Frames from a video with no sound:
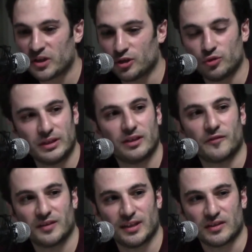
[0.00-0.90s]
You're doing
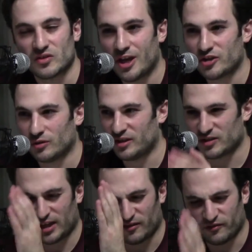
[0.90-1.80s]
different things. So
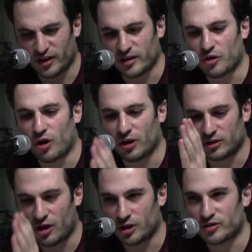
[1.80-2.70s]
there's like a very
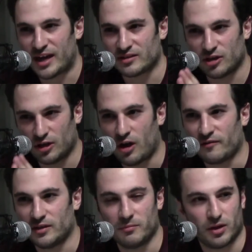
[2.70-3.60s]
hard contrast cut
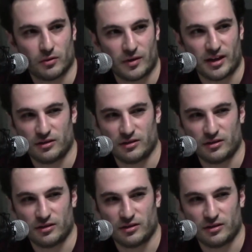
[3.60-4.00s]
off in the middle, right?